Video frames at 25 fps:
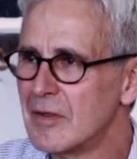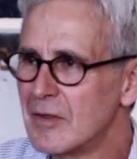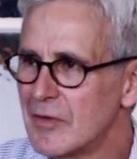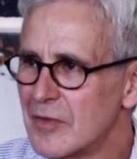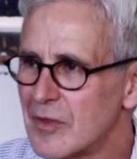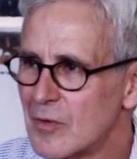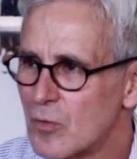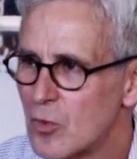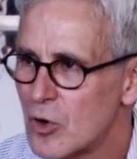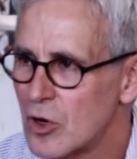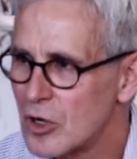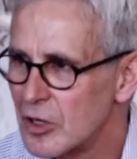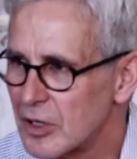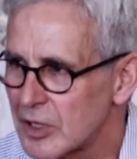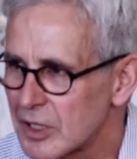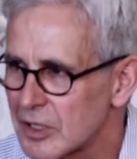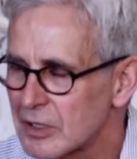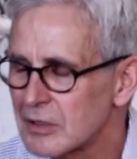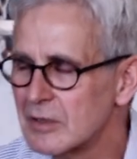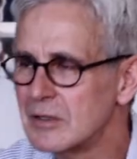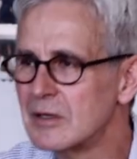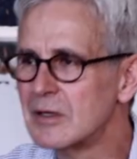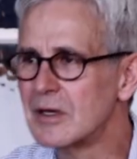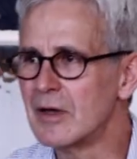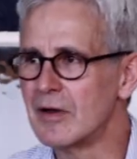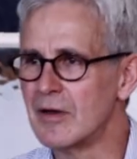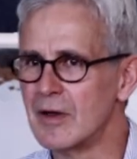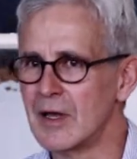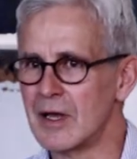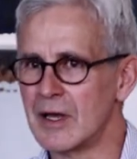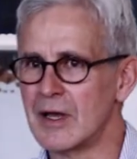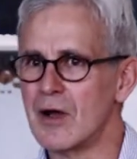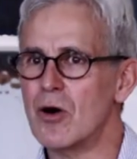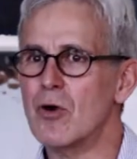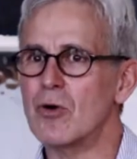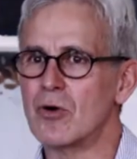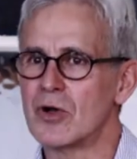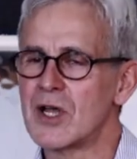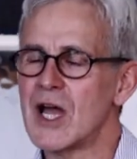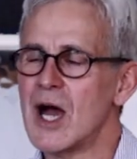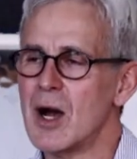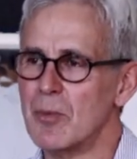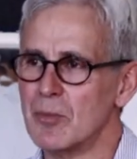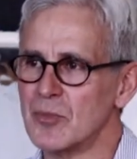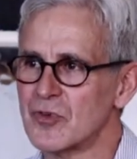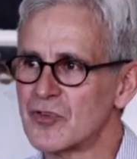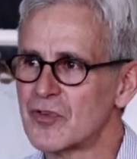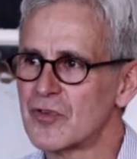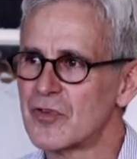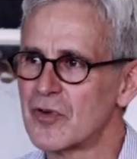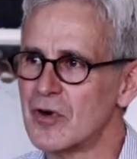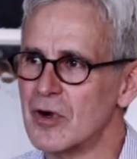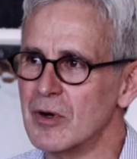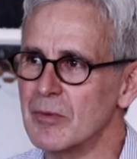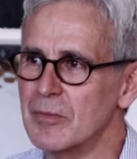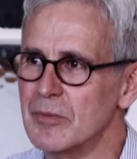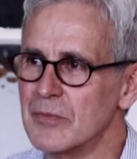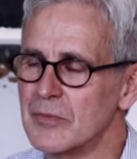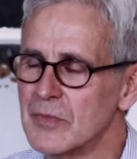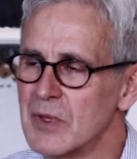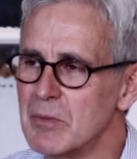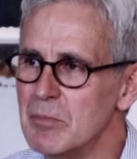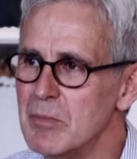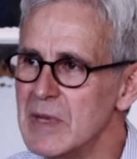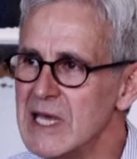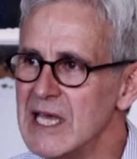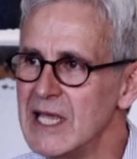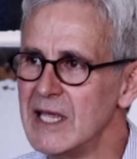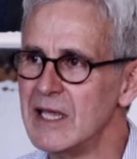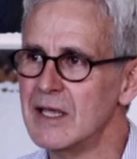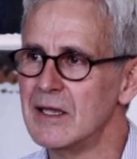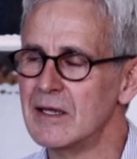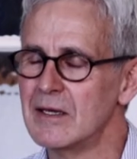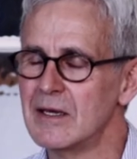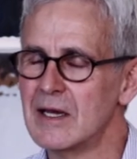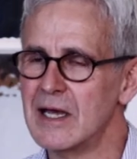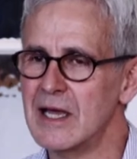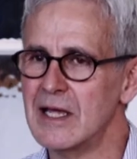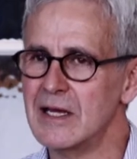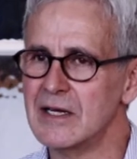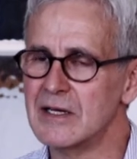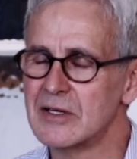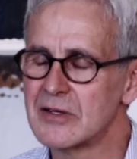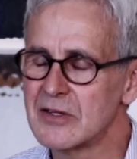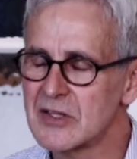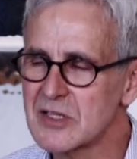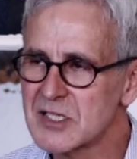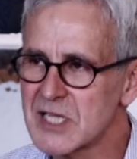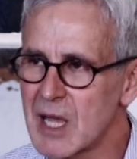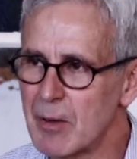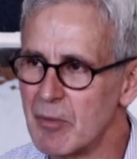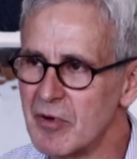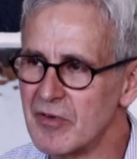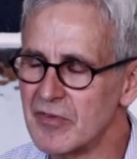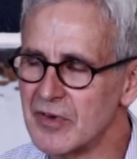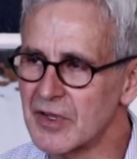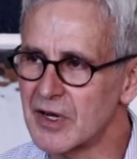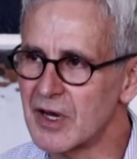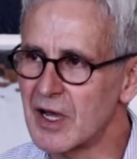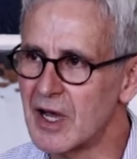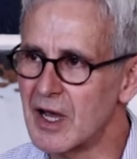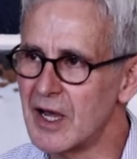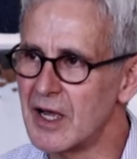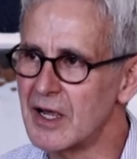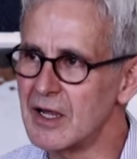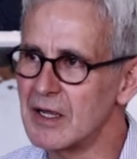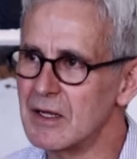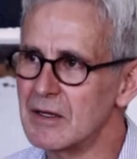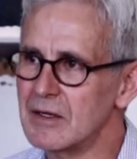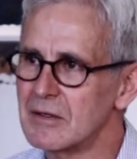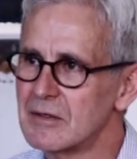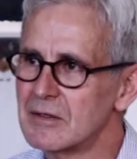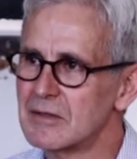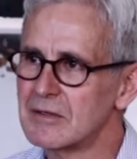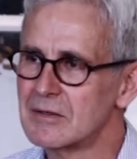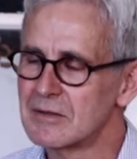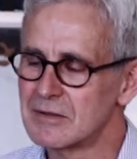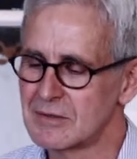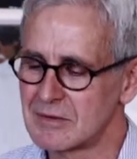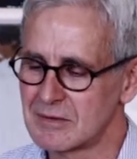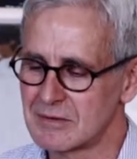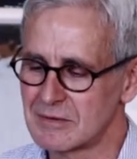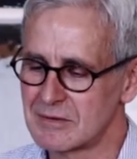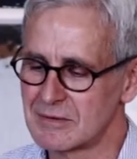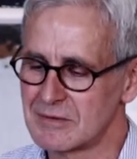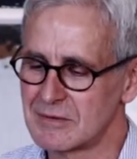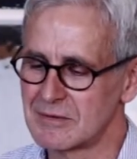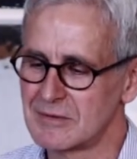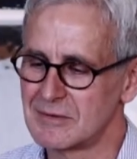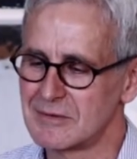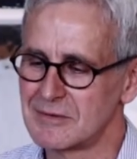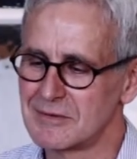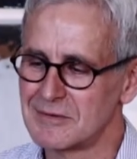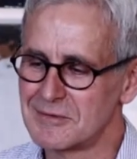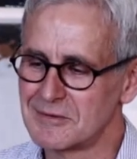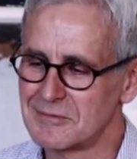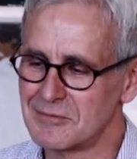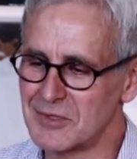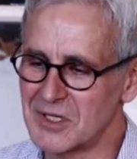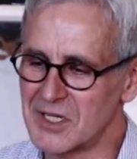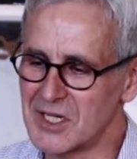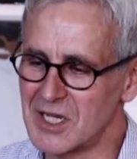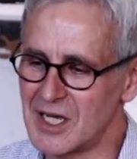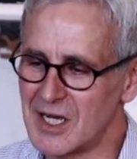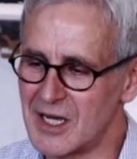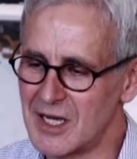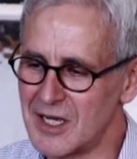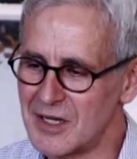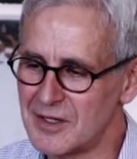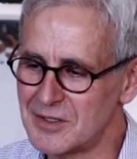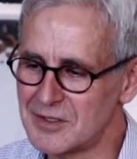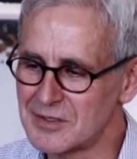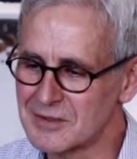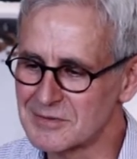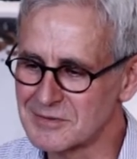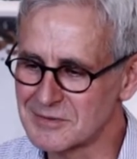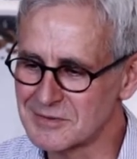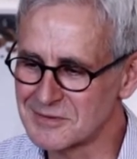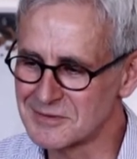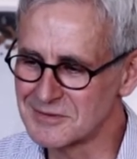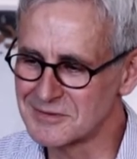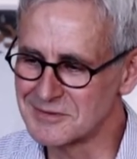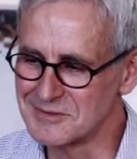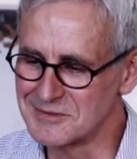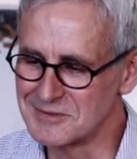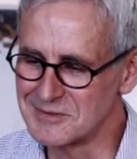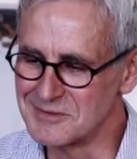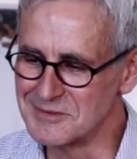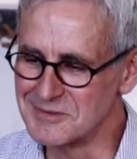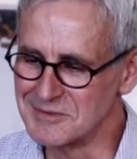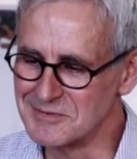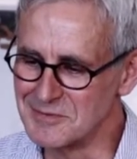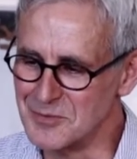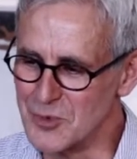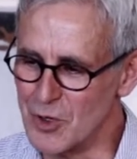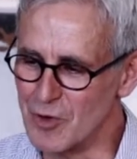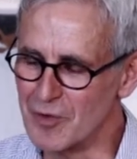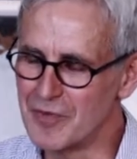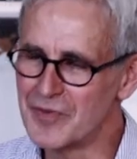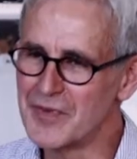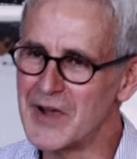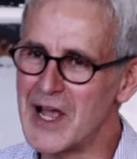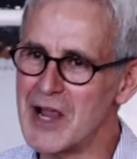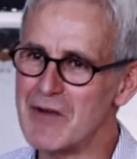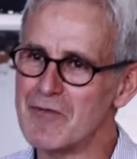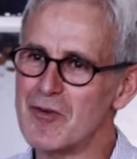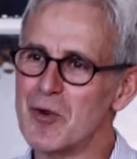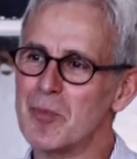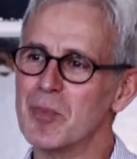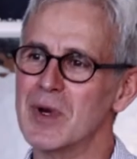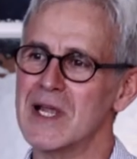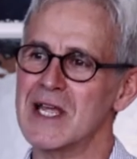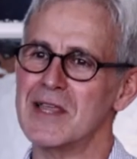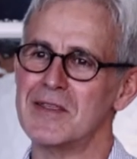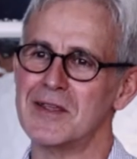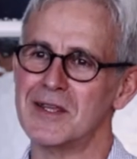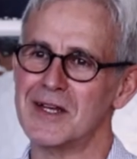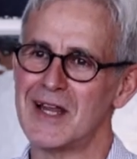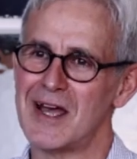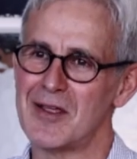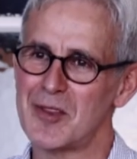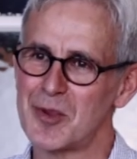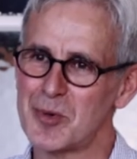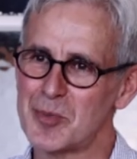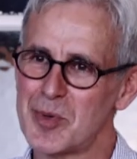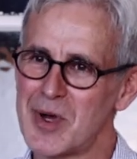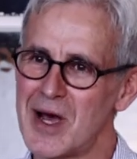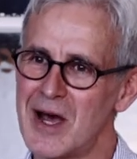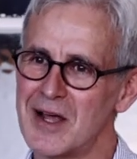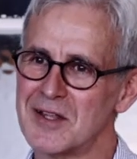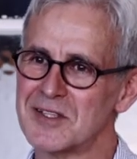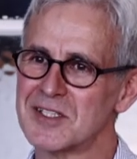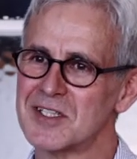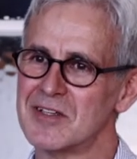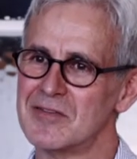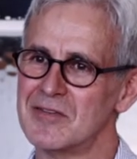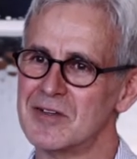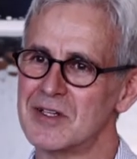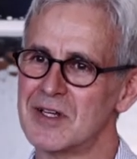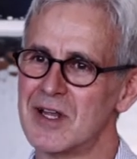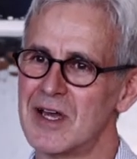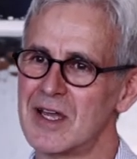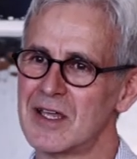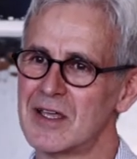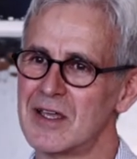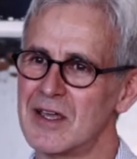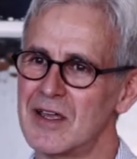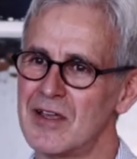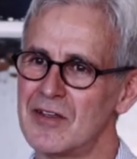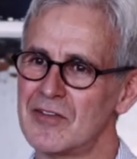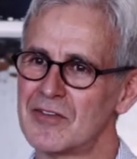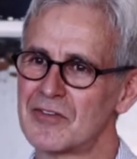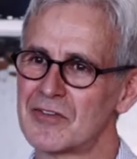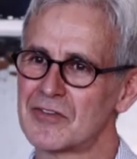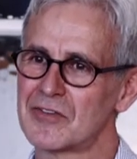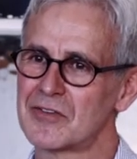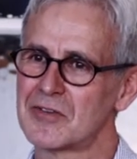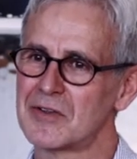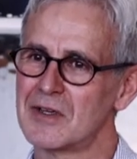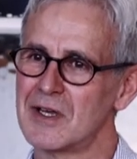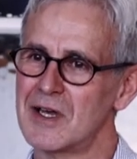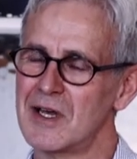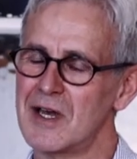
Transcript: The work all comes from me, and some of it I regard more favourably than other parts of it, I guess.